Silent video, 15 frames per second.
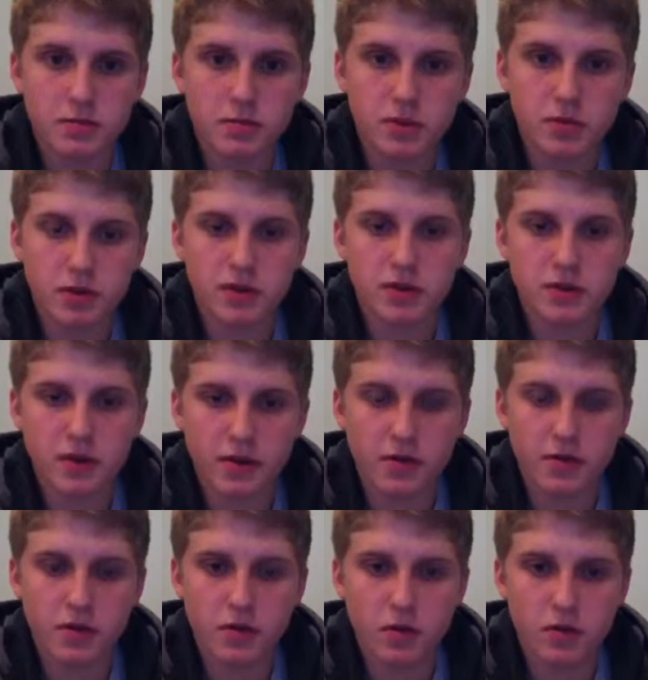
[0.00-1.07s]
between the
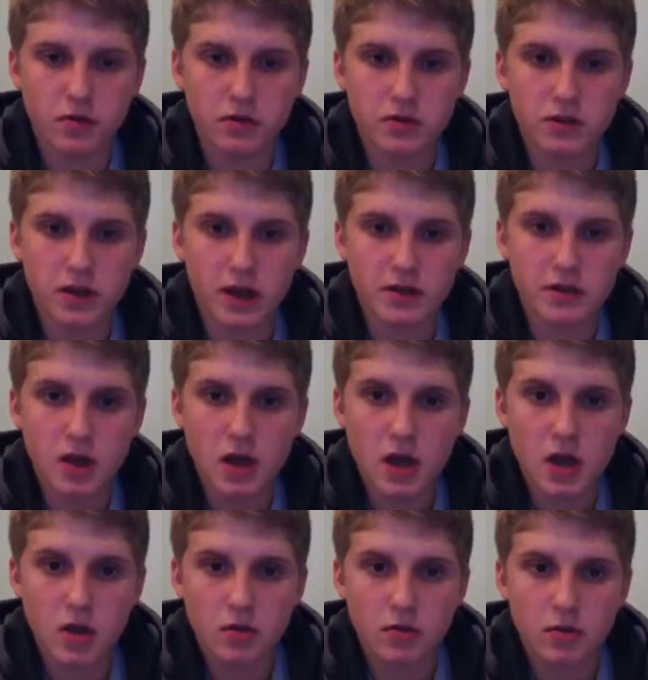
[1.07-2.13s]
southern and northern states
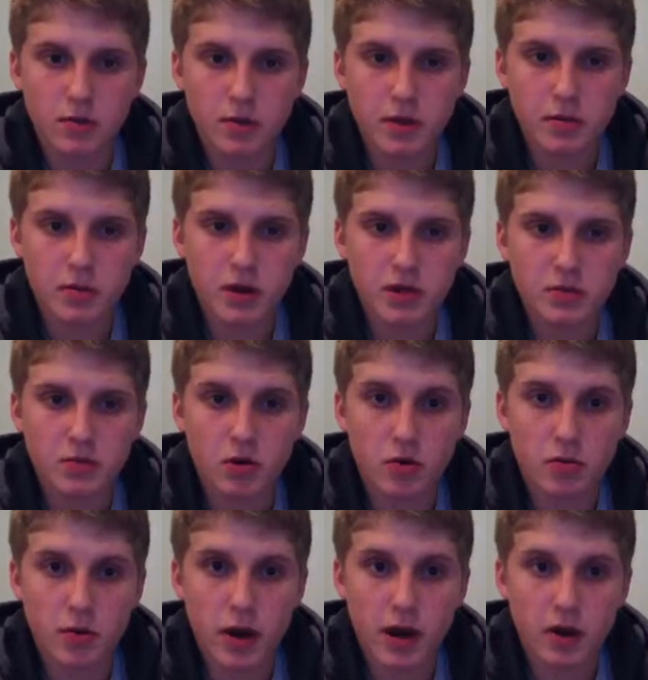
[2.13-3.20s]
would be much more
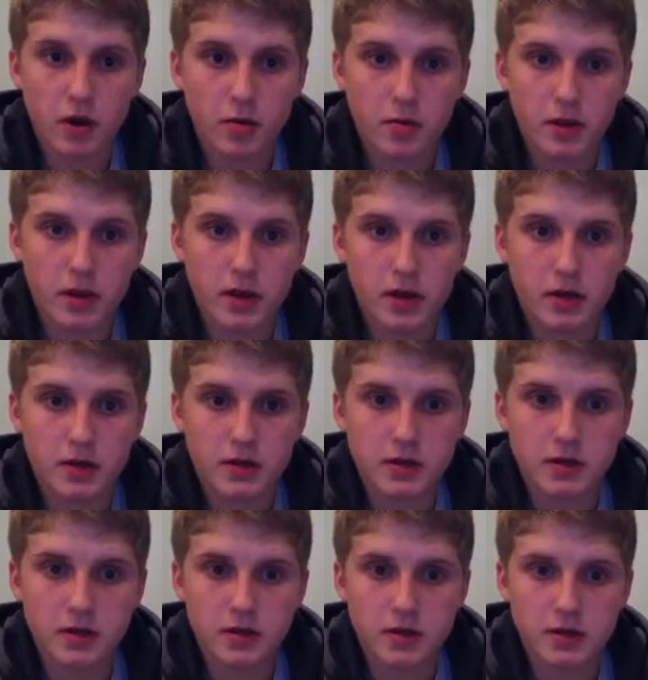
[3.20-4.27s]
minor because
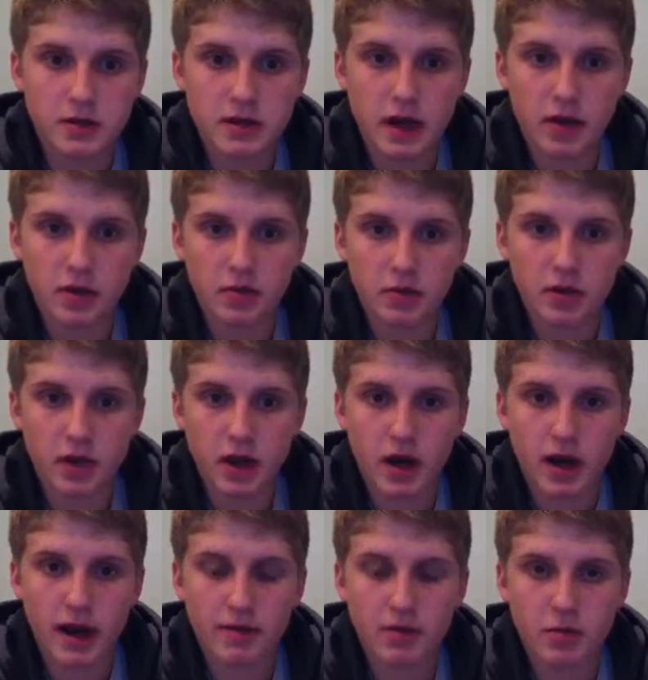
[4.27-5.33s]
the South would
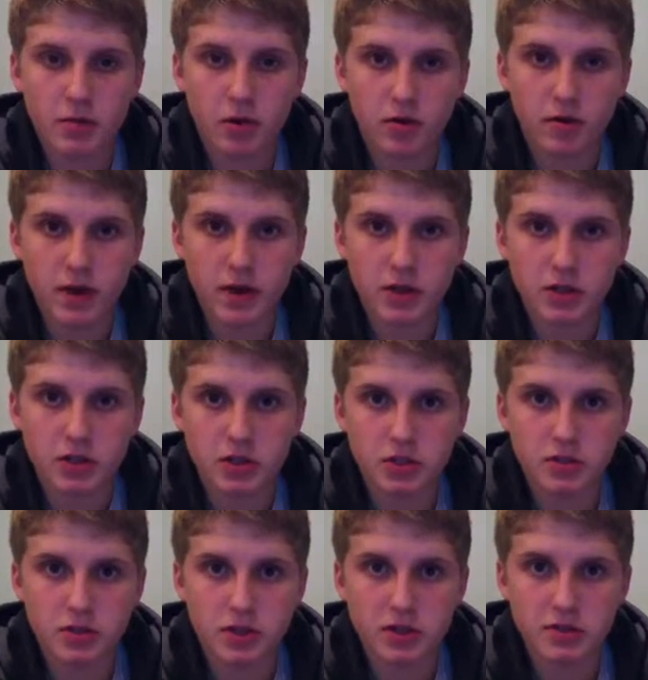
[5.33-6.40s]
not have the motivation
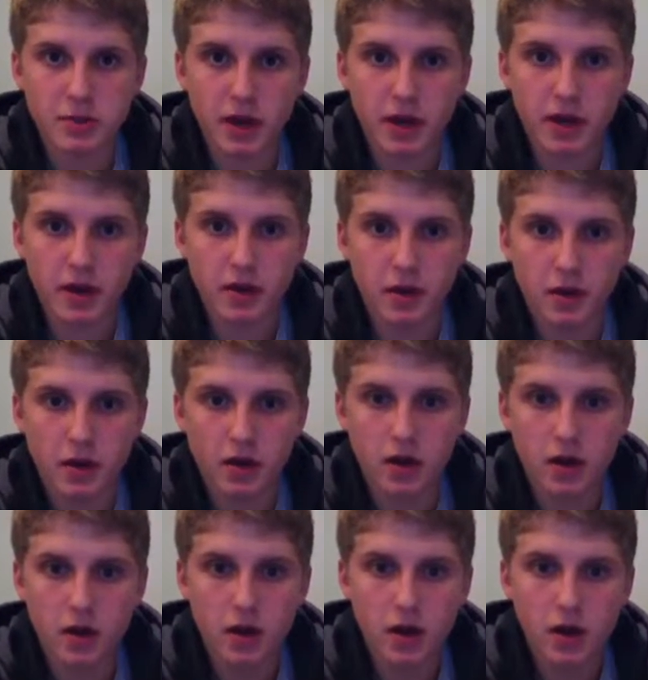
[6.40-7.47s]
to expand.
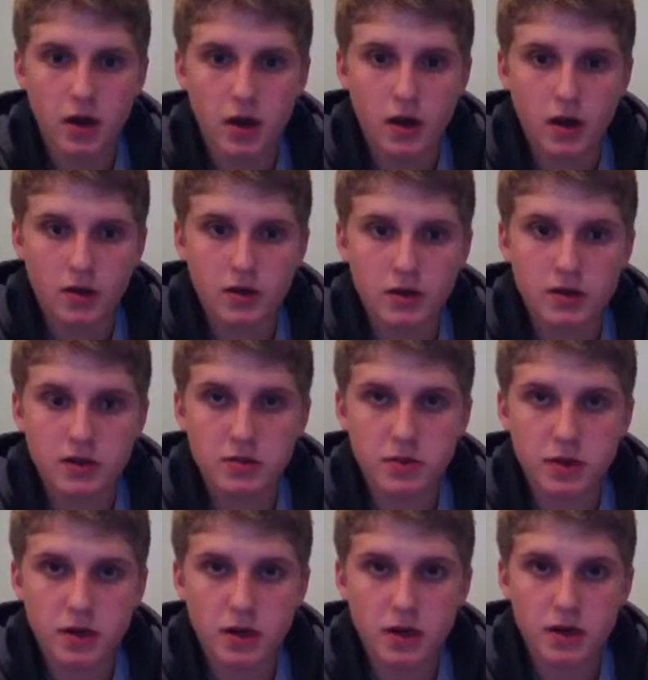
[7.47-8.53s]
This is
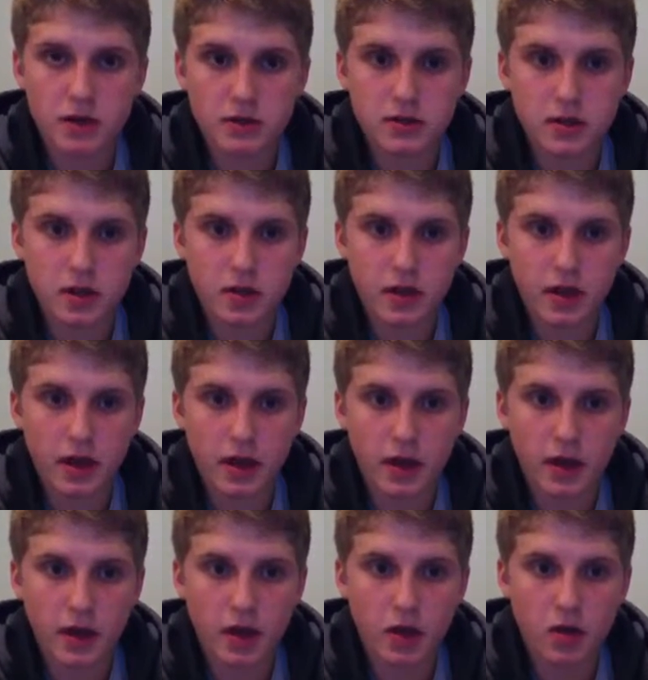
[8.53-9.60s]
because
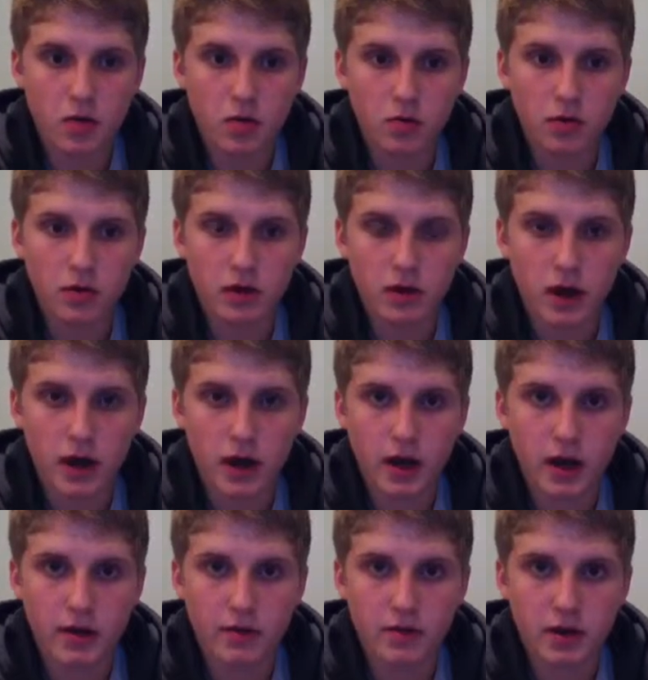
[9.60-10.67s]
they would not
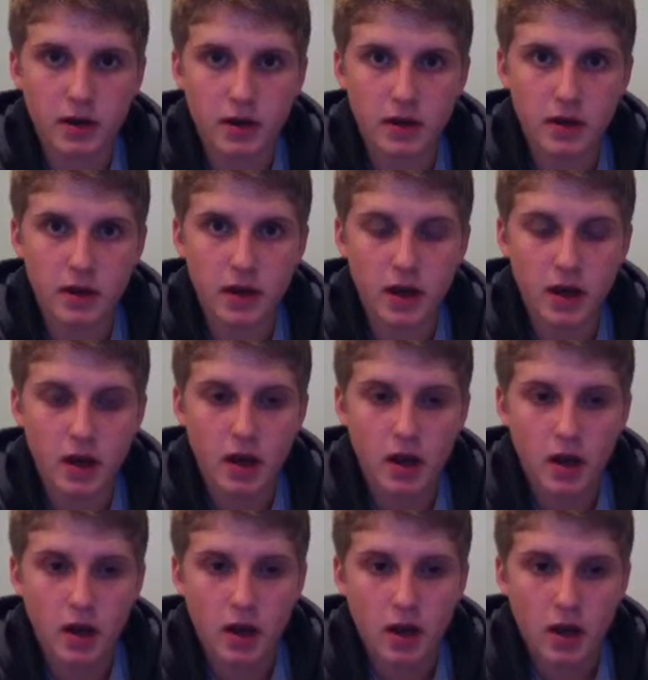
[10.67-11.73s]
have needed
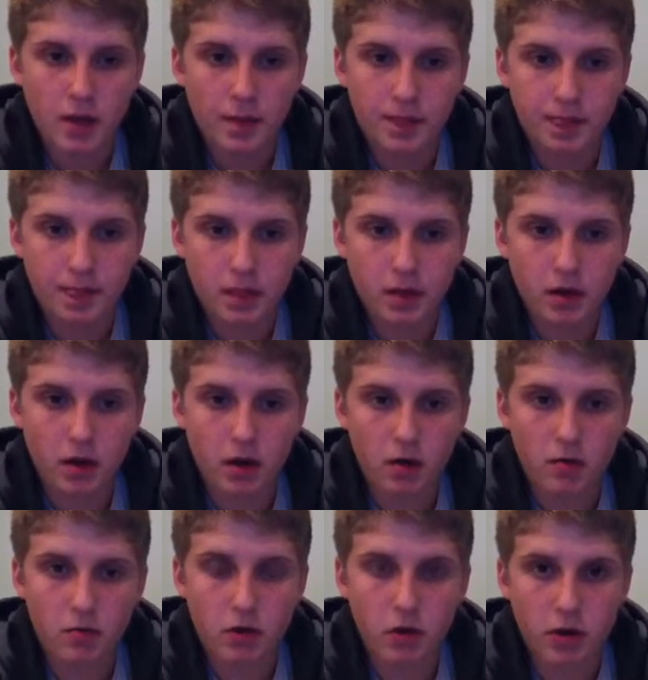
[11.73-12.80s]

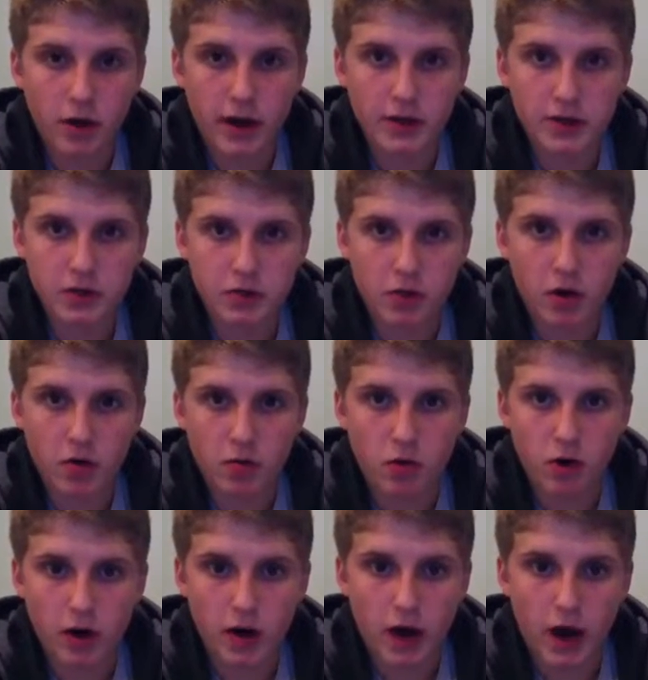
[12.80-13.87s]
more land to grow
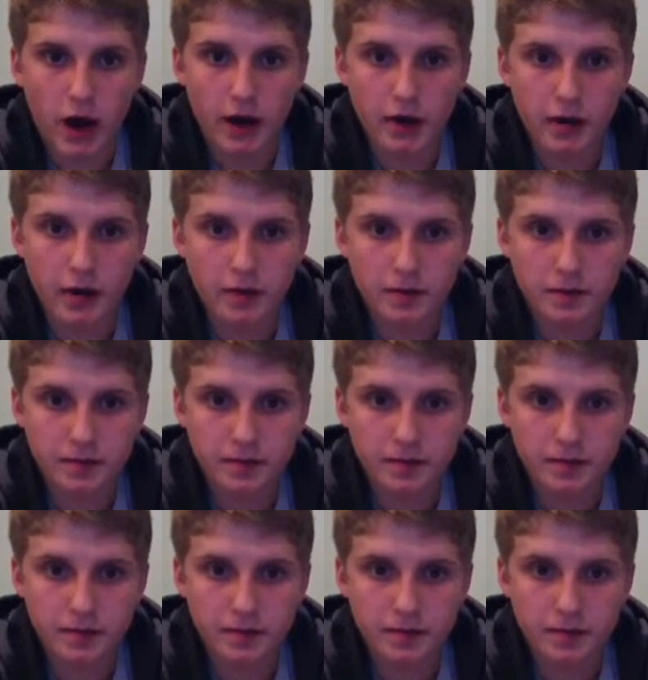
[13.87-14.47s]
more cotton.